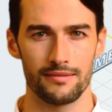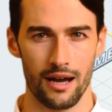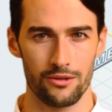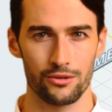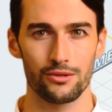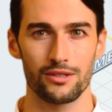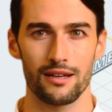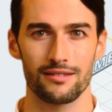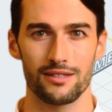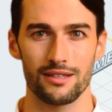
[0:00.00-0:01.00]
How to
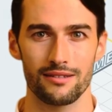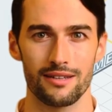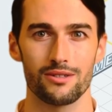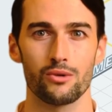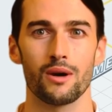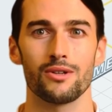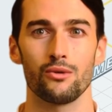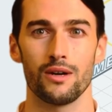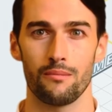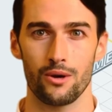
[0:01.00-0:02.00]
detect the C V E twenty
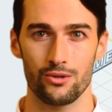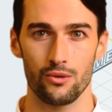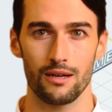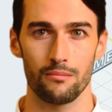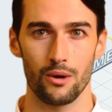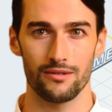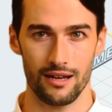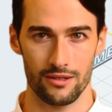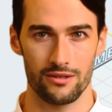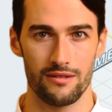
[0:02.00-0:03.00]
twenty-one
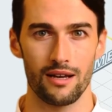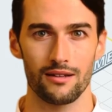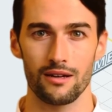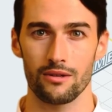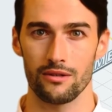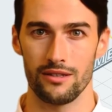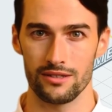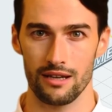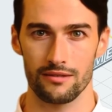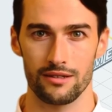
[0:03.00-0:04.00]
dash two nineteen
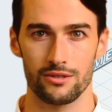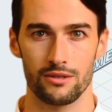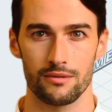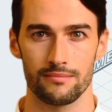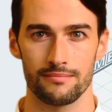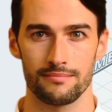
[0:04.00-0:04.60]
seventy-two.